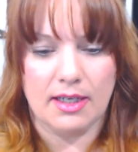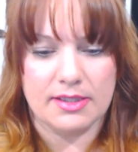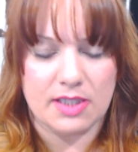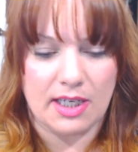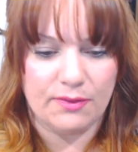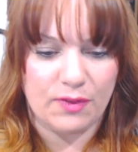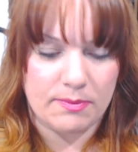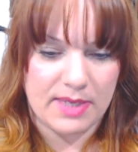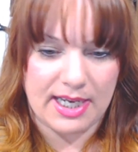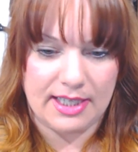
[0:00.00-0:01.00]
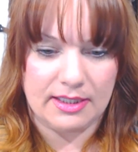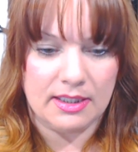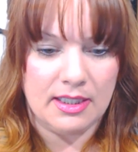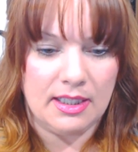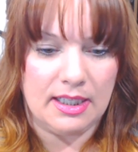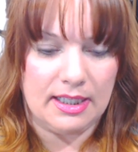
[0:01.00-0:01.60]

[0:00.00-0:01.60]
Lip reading: aside from that,